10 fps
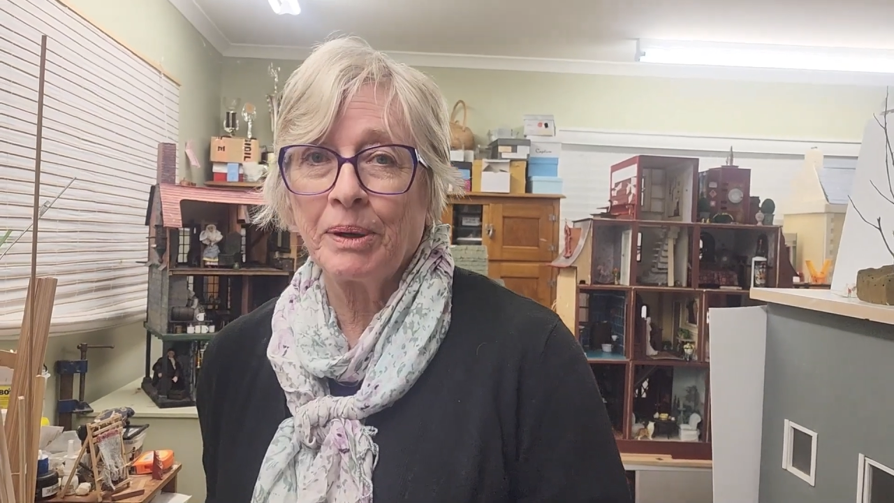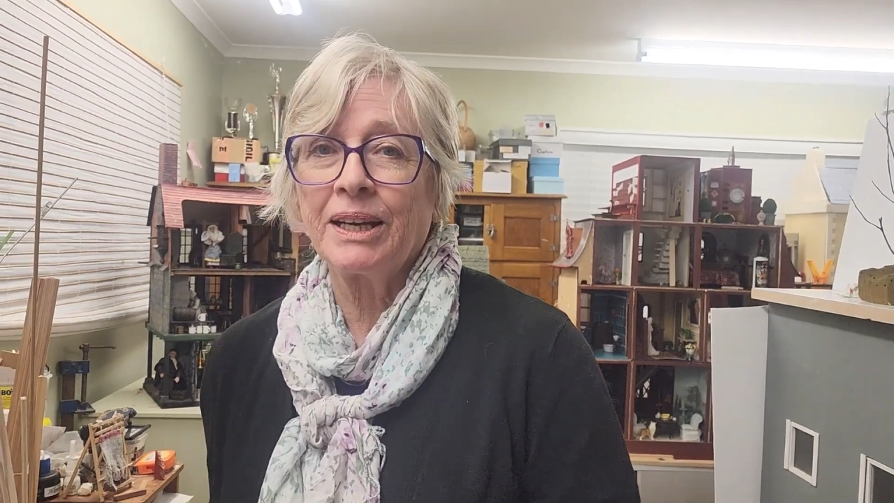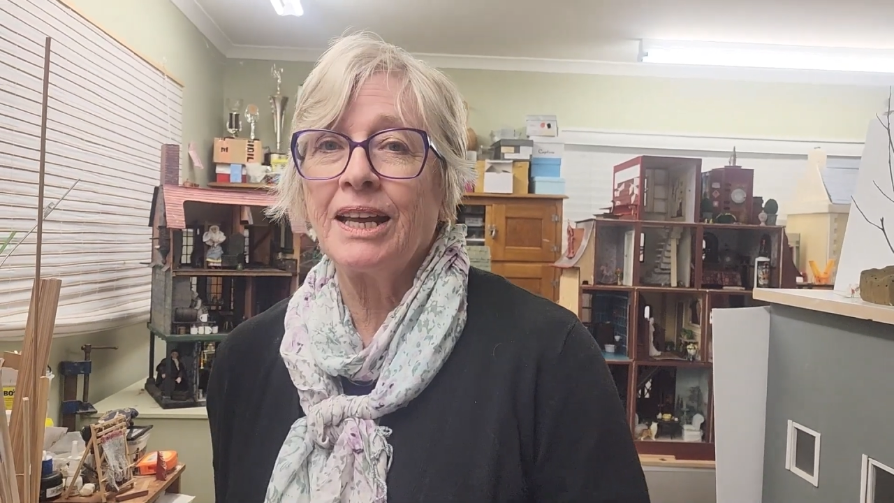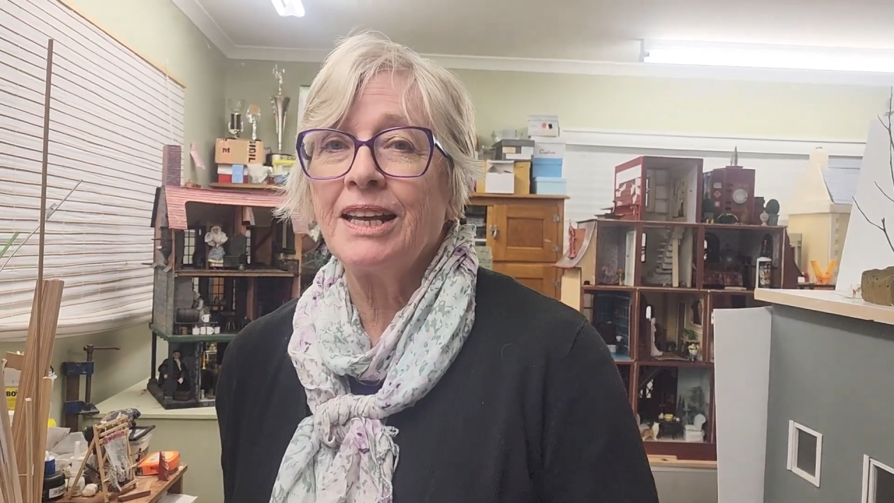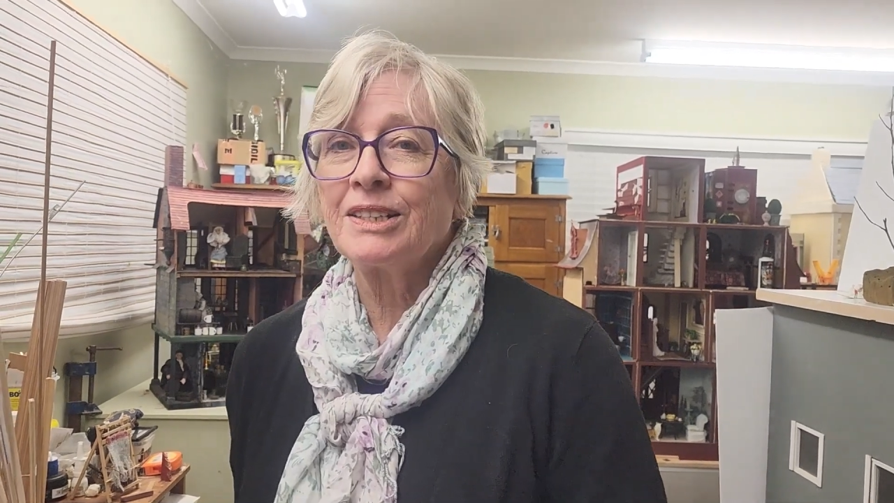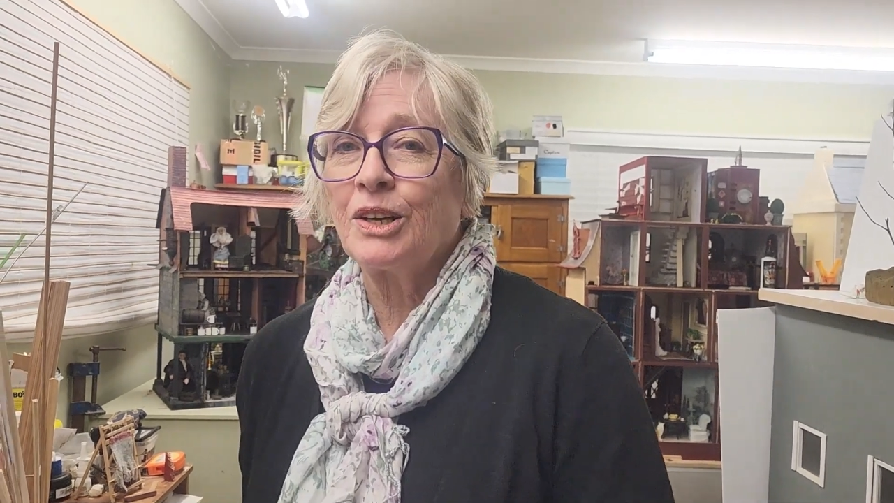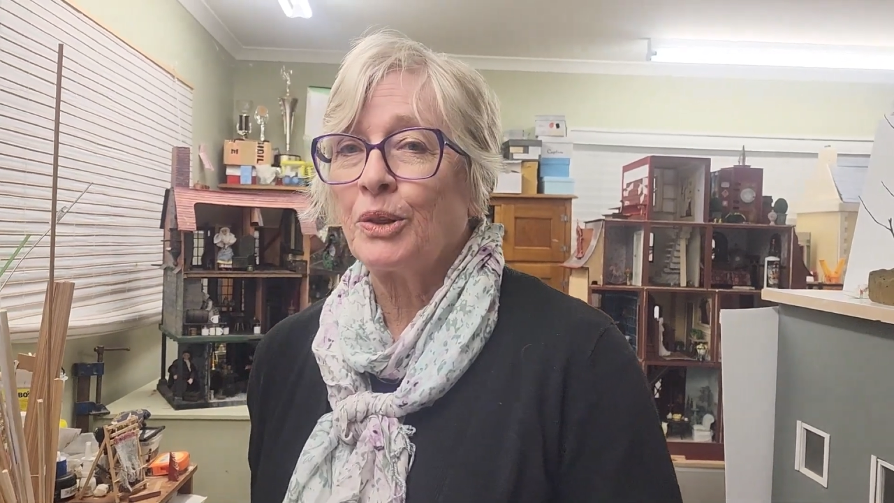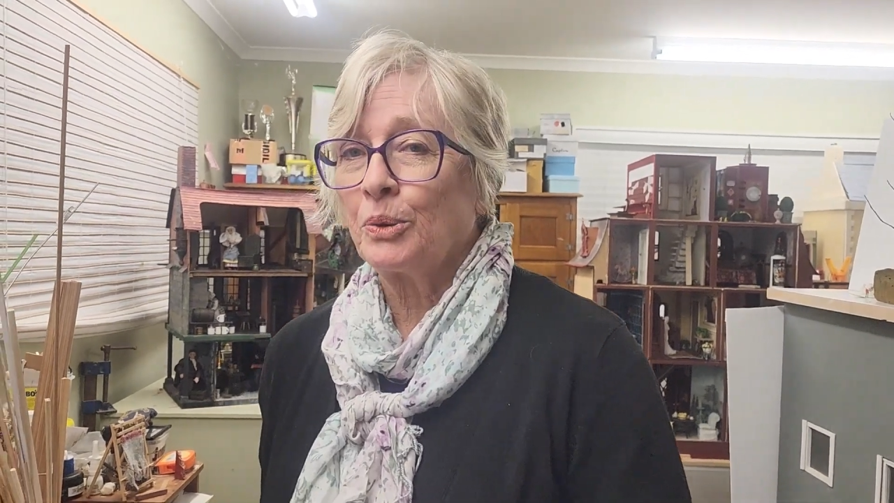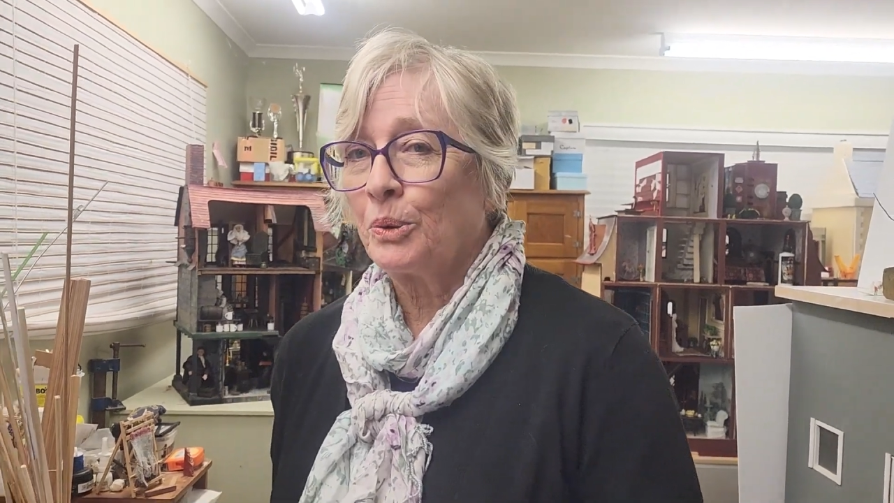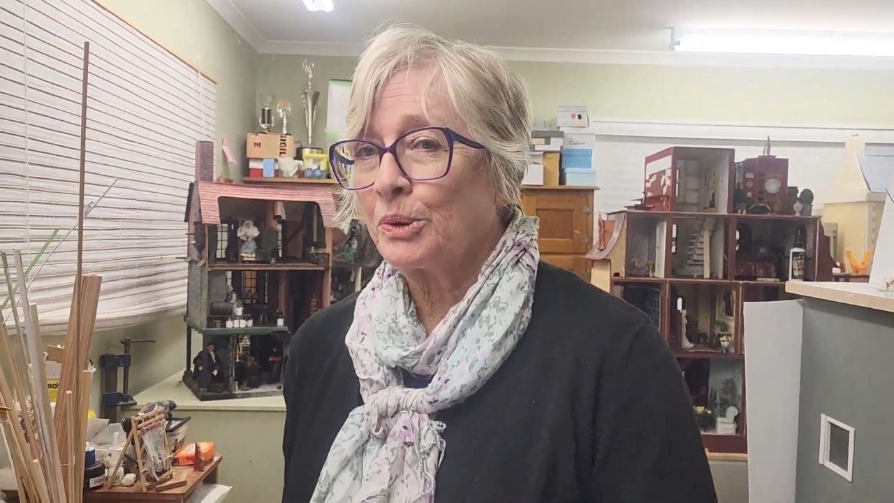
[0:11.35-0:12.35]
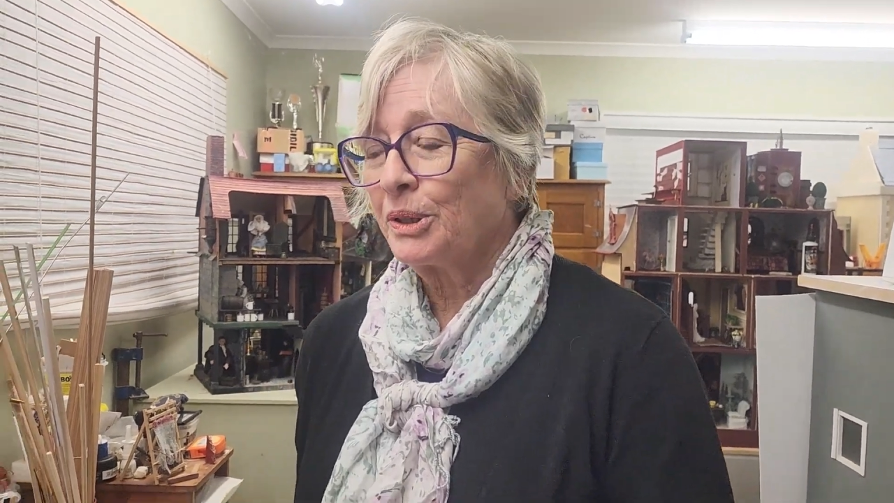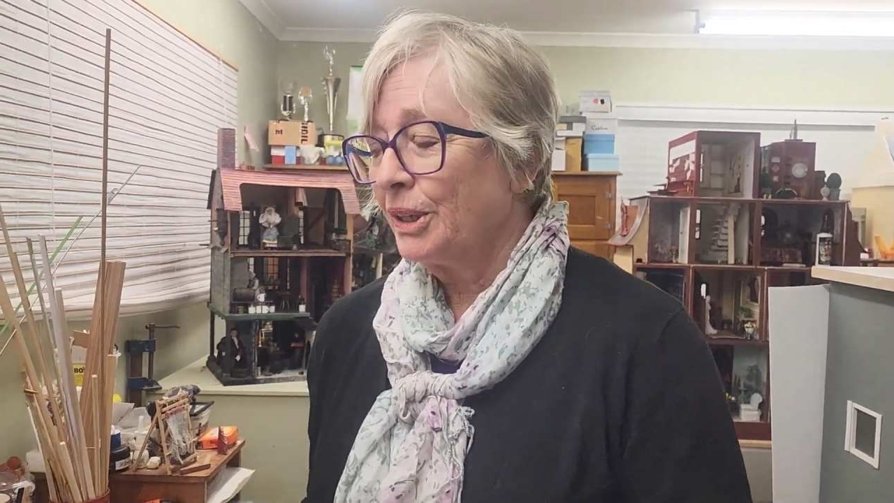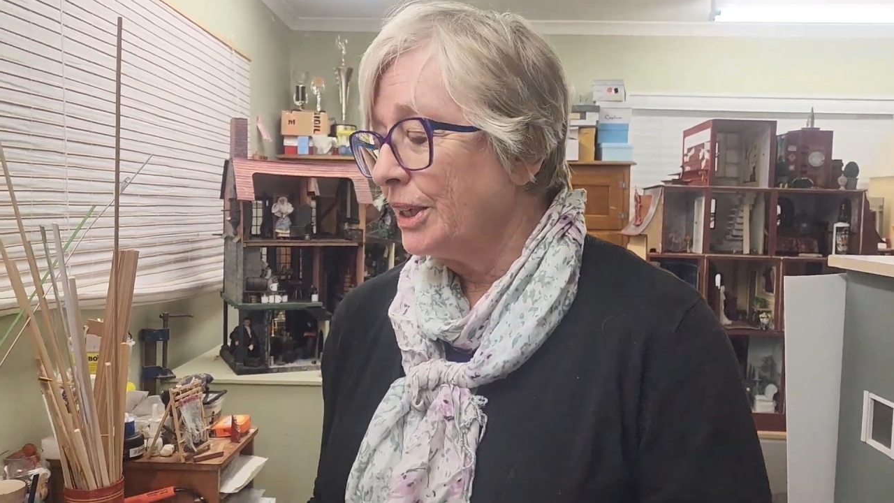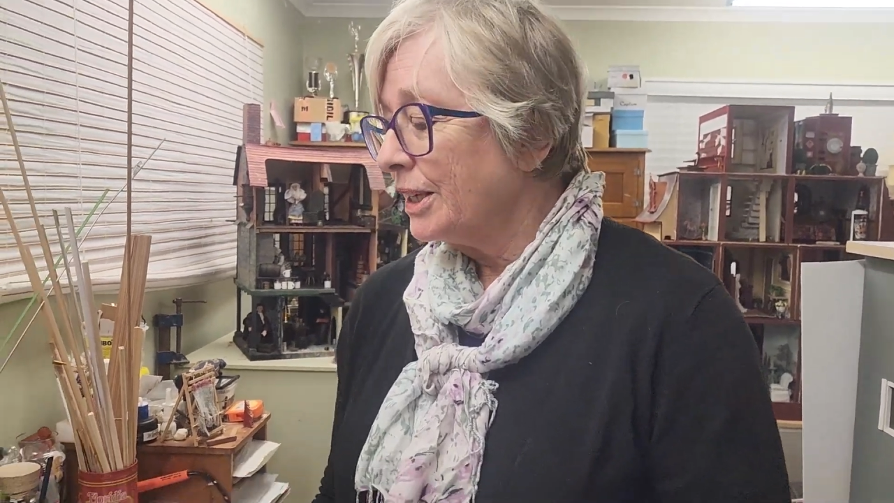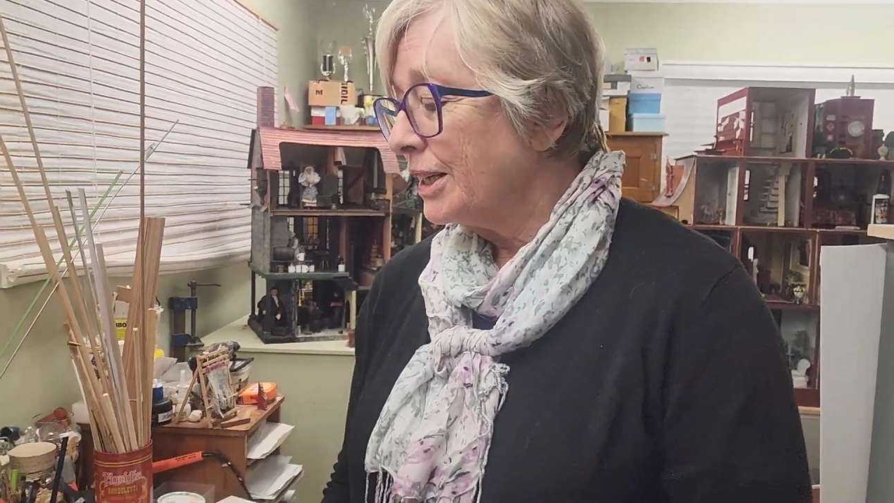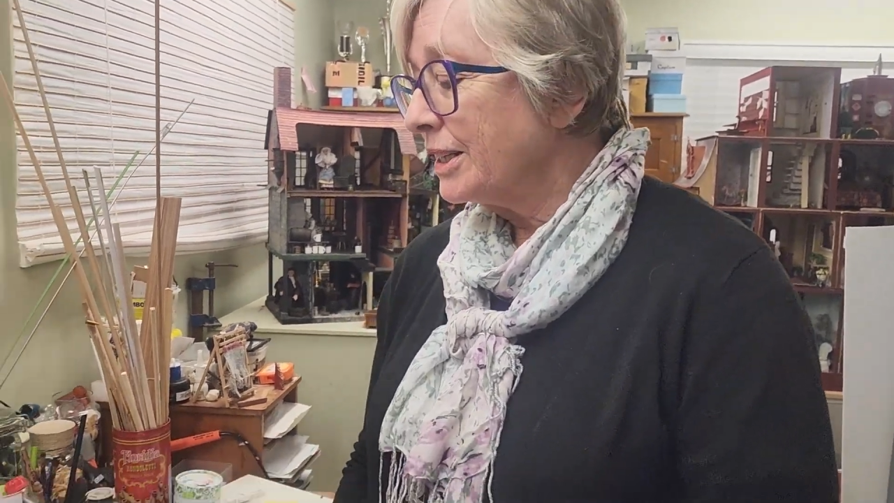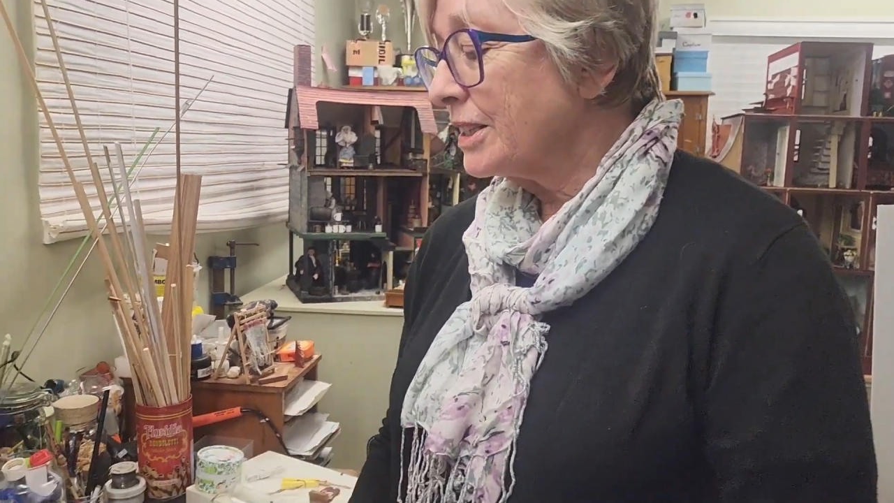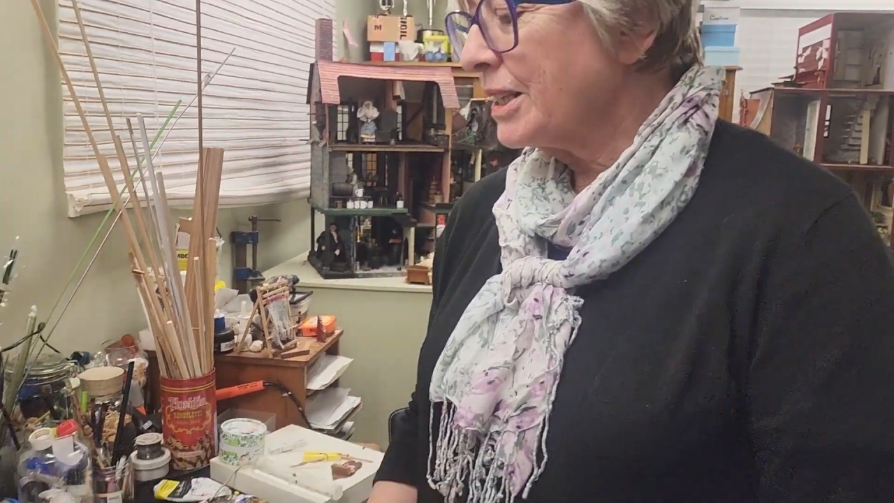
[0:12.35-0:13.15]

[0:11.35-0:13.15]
But as I thought, it's